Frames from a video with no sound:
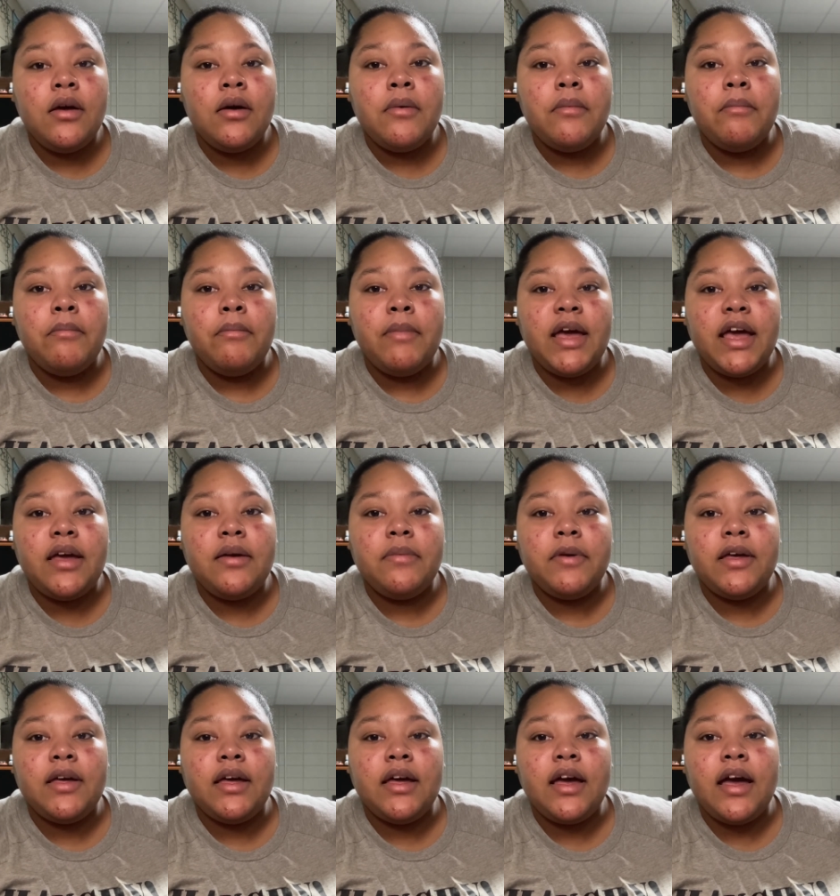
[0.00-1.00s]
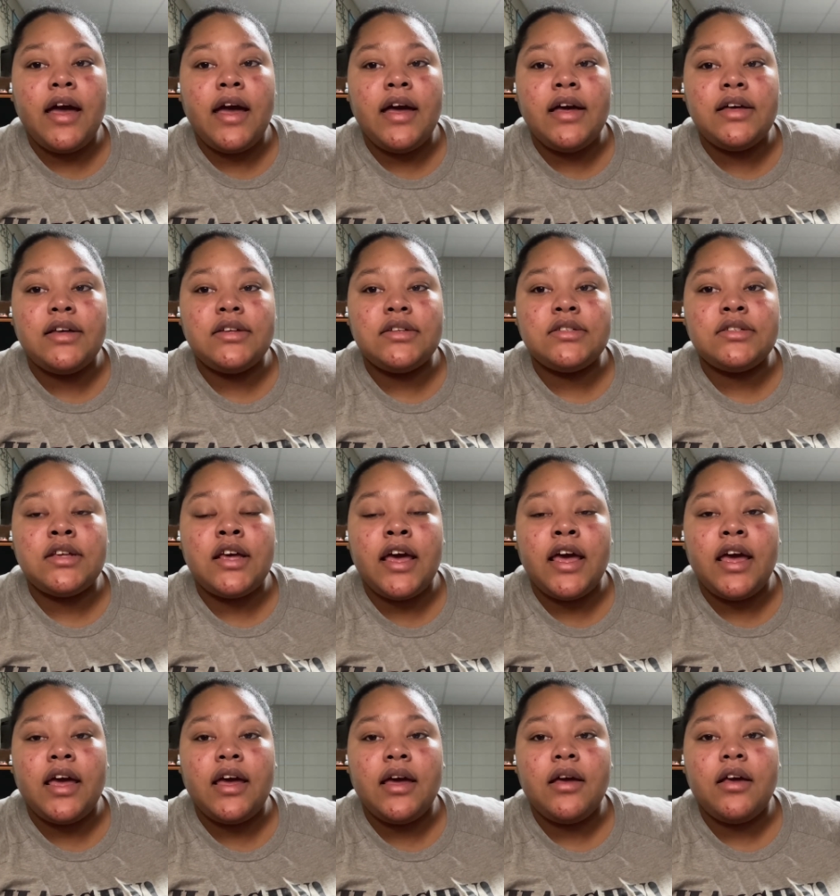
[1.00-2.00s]
maybe as
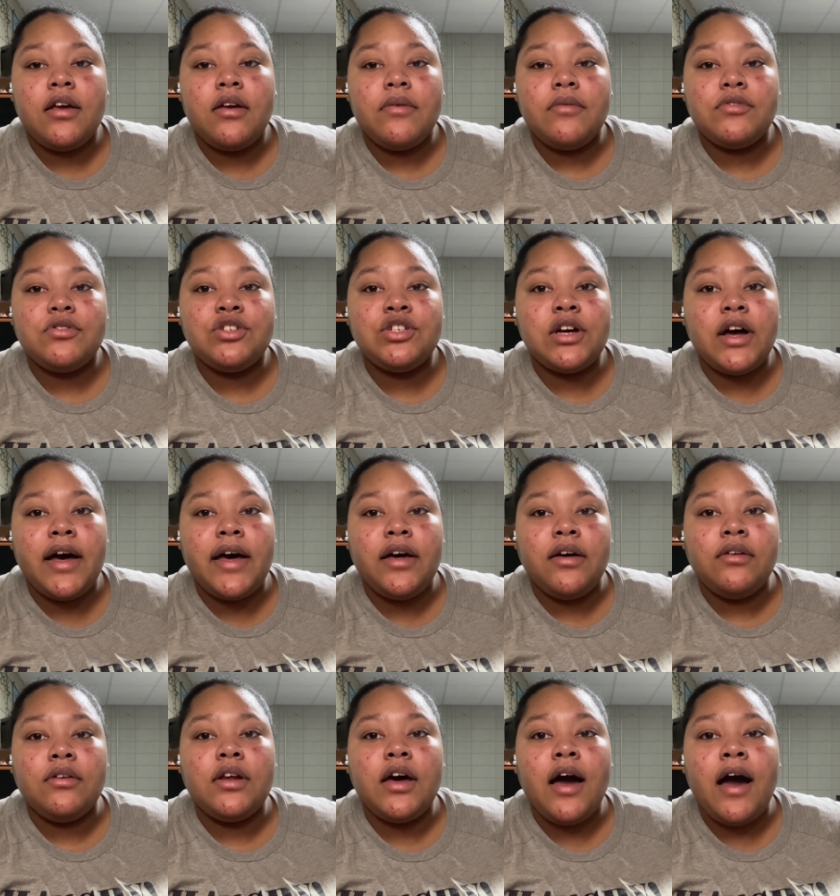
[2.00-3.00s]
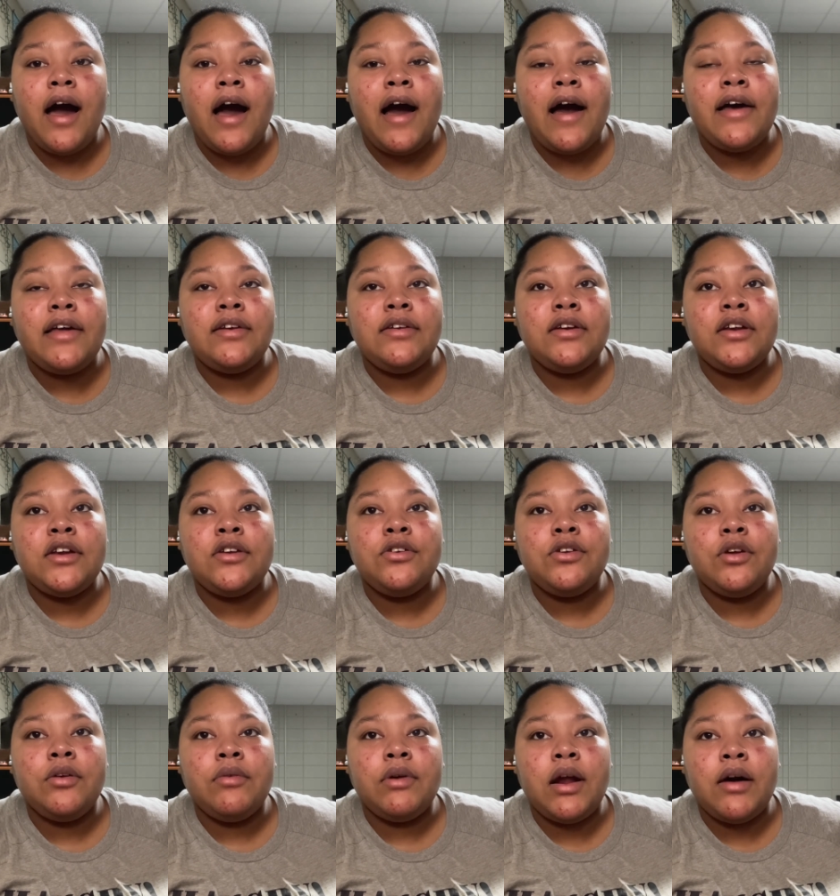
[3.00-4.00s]
a child I didn't
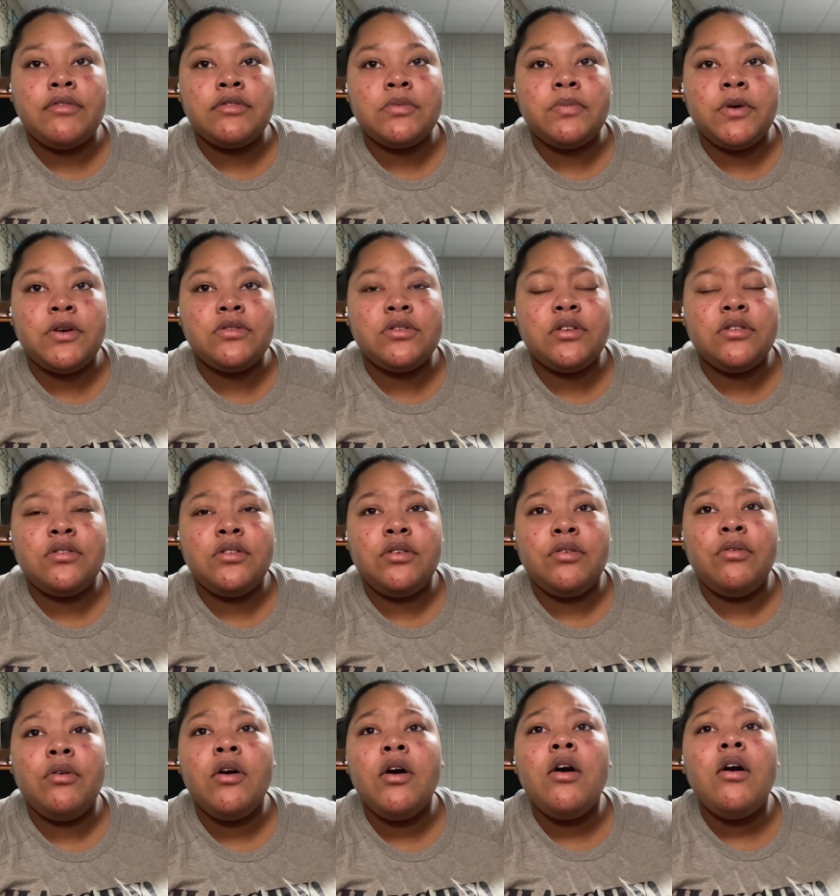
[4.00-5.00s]
do what I was supposed to do.